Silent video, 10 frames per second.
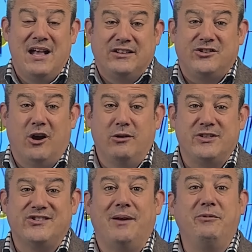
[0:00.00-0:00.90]
So to
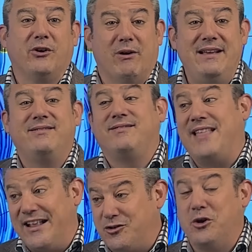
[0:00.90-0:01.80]
some degree,
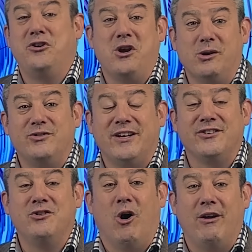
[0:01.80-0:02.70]
that's good news. It is
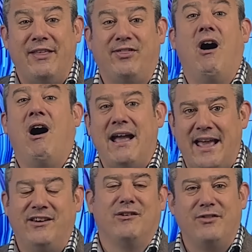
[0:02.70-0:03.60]
not at the high
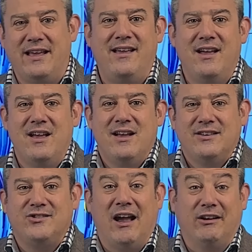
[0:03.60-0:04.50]
end of the
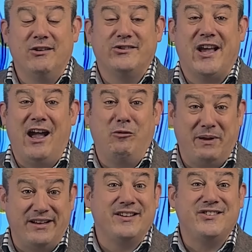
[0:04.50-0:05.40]
cyclone scale, but
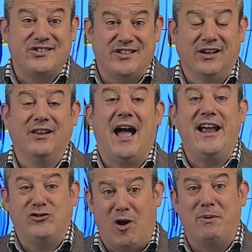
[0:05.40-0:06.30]
it is still a
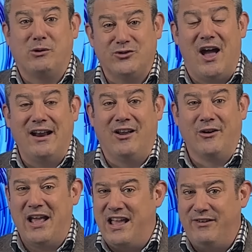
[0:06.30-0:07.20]
tropical
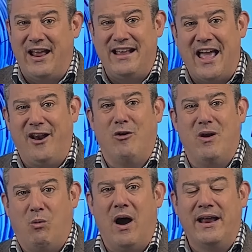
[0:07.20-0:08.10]
cyclone. Even a category
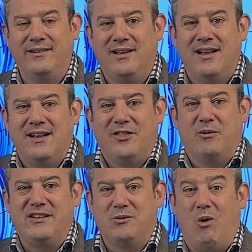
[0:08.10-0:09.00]
one, the
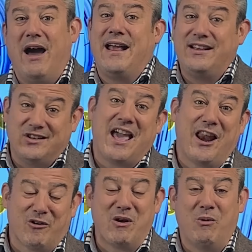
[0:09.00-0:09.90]
reason why it has a
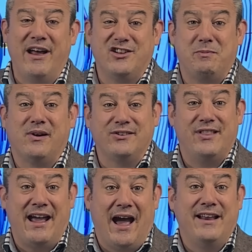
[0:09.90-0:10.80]
category one is because
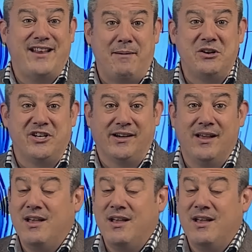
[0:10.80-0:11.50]
they are damaging.